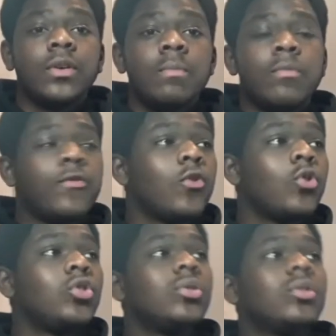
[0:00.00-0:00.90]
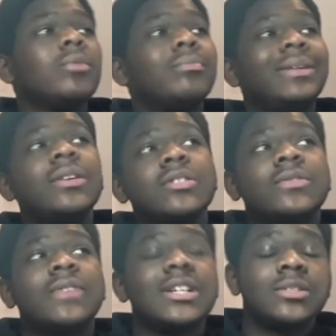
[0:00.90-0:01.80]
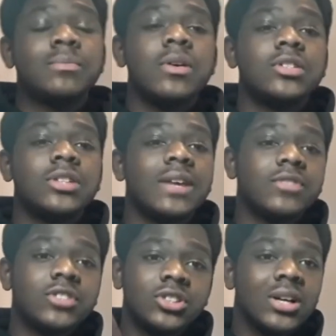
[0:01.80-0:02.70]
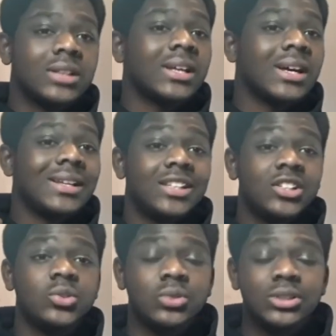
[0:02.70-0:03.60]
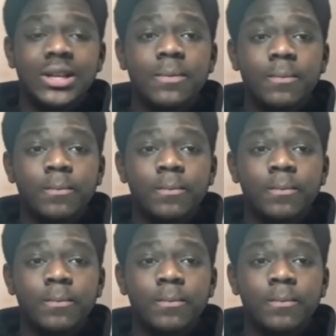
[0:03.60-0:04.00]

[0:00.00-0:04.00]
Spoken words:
Before you complete those 1,000 miles, you have to start that initial step.